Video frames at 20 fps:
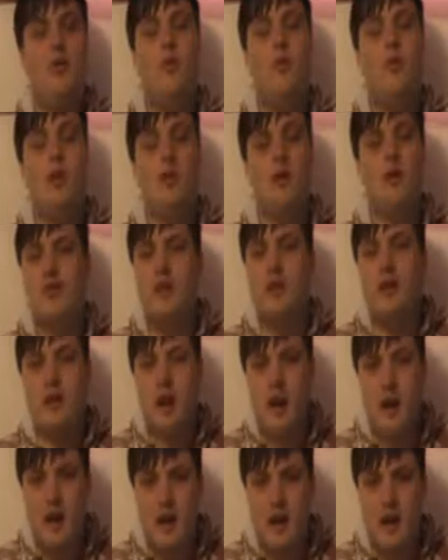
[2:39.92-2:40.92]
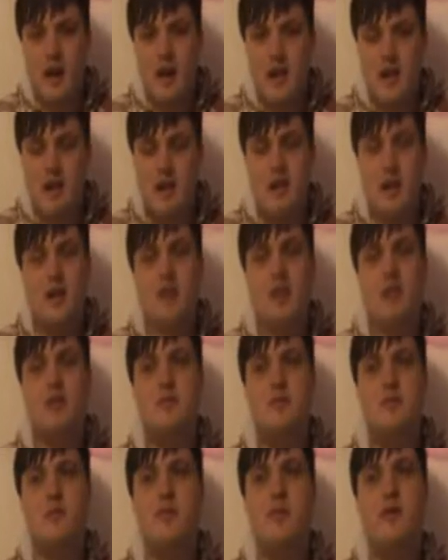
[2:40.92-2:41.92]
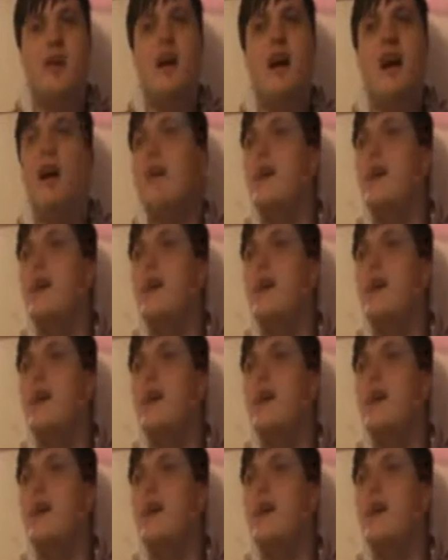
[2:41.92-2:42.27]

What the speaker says: None of the characters in this movie